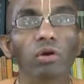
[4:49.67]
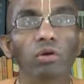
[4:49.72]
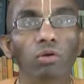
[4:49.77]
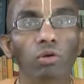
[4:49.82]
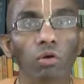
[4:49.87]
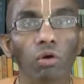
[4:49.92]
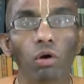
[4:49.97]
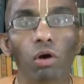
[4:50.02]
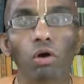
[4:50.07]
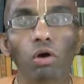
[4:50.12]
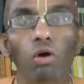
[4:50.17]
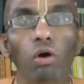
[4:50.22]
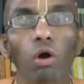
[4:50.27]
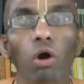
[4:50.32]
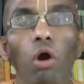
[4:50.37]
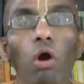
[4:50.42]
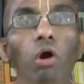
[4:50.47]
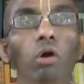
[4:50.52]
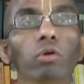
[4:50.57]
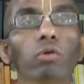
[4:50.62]
wrong,
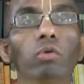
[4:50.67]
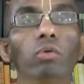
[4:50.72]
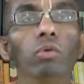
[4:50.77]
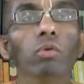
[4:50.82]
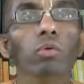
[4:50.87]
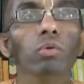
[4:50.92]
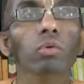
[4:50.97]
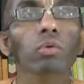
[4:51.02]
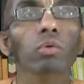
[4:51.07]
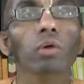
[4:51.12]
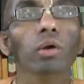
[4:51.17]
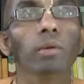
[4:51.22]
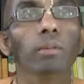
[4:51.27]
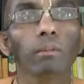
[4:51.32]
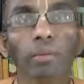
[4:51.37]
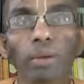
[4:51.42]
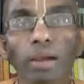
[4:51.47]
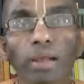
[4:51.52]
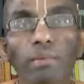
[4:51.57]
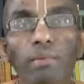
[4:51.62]
or to
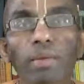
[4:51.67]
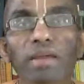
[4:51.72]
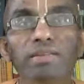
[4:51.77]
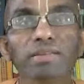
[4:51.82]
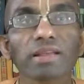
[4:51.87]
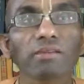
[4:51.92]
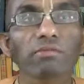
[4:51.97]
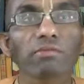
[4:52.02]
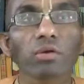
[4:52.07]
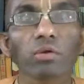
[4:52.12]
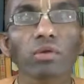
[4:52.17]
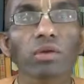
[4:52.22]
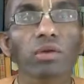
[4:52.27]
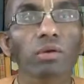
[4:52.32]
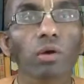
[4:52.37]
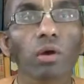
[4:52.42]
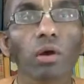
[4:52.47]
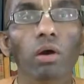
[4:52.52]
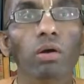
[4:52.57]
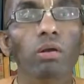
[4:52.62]
blame myself for being
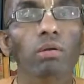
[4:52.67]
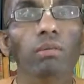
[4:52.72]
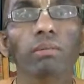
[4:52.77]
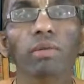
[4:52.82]
wrong,